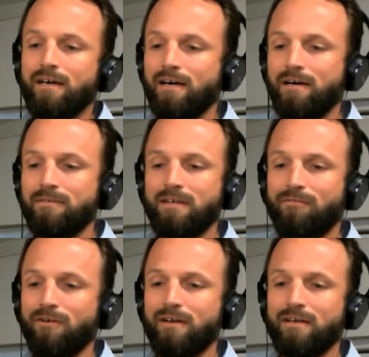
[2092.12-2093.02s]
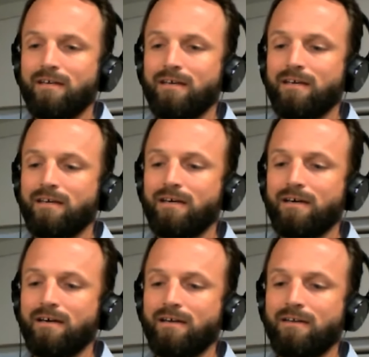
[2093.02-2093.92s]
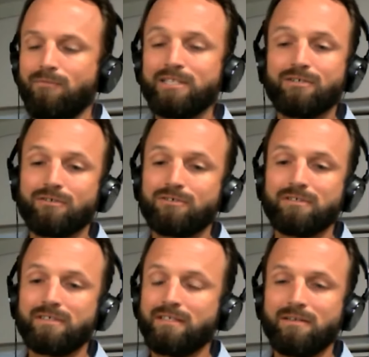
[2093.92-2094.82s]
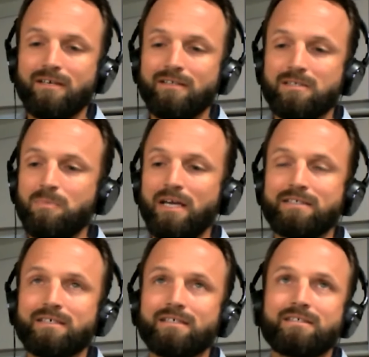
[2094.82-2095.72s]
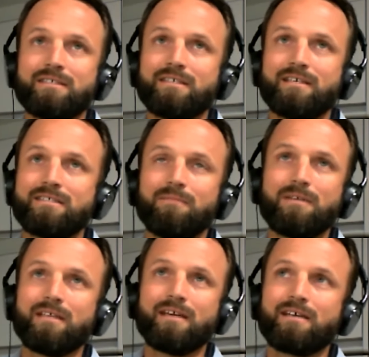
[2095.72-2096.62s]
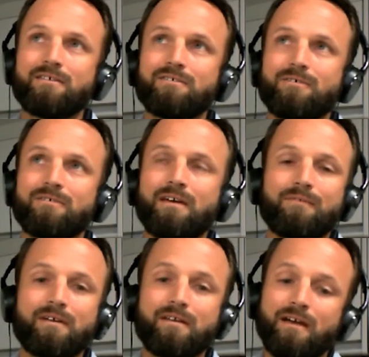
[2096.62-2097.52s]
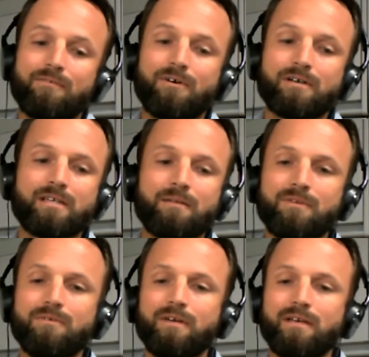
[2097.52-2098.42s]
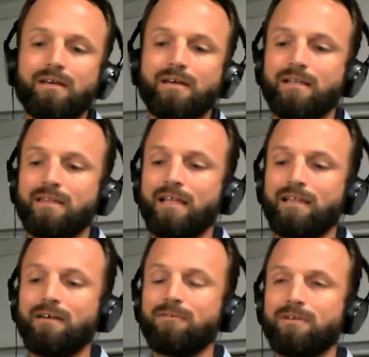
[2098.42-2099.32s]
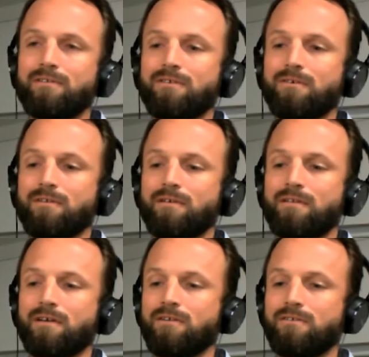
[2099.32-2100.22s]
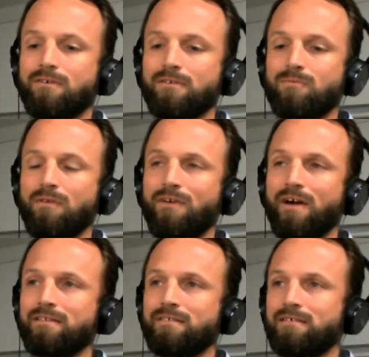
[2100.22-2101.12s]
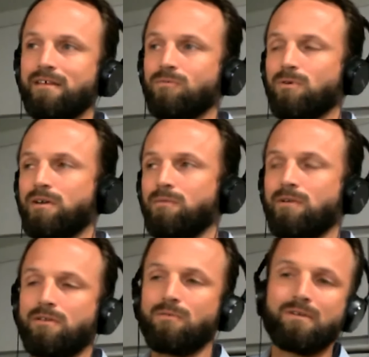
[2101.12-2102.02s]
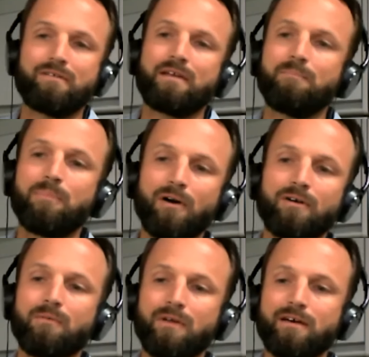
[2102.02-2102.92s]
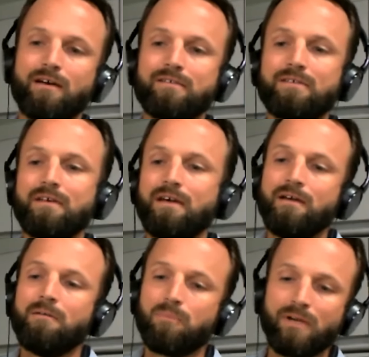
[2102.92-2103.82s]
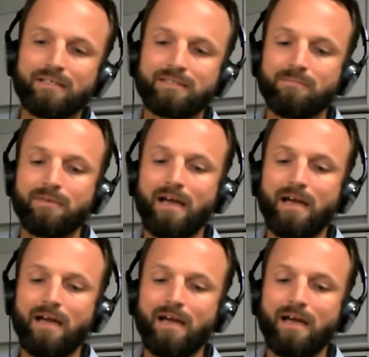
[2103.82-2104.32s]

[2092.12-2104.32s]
uh, different uh, researchers in the in the spaces is something that consultants have, can have a hard time doing at that level. And so the, the consultants we've had success working with are ones that can partner with us, bring some